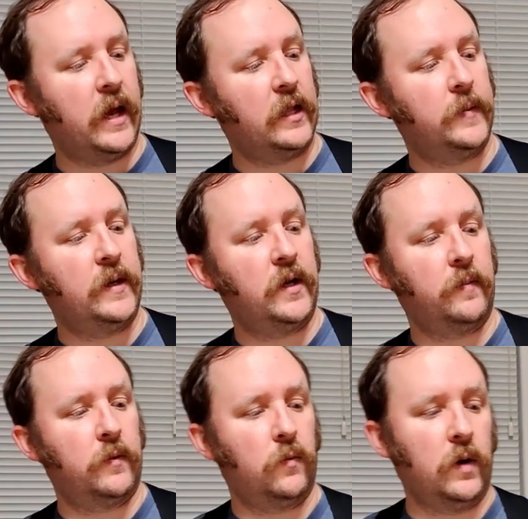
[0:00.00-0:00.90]
element
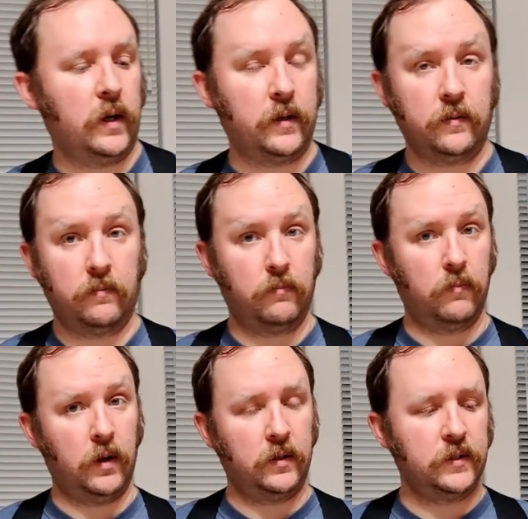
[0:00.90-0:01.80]
number one,
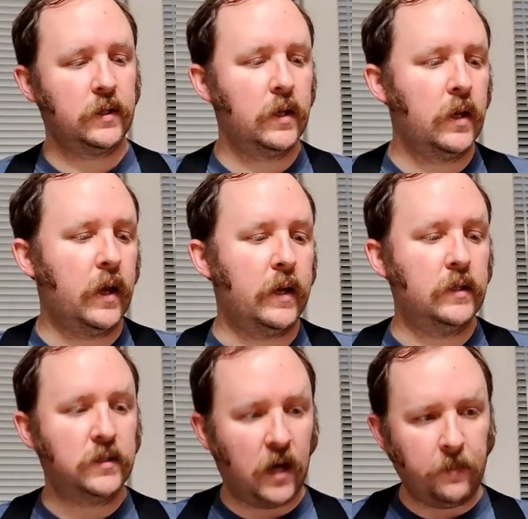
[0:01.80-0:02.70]
malt, a
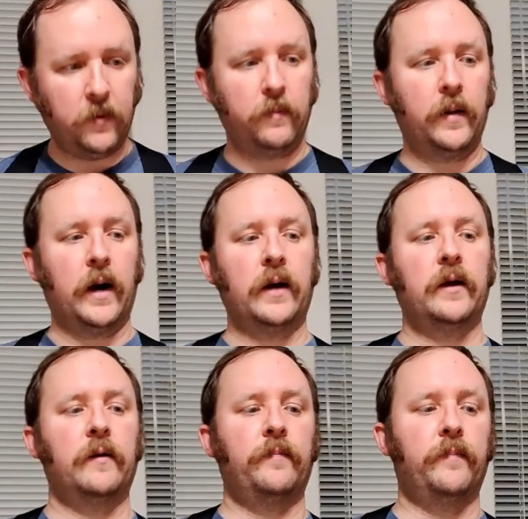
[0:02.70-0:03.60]
Dopplebock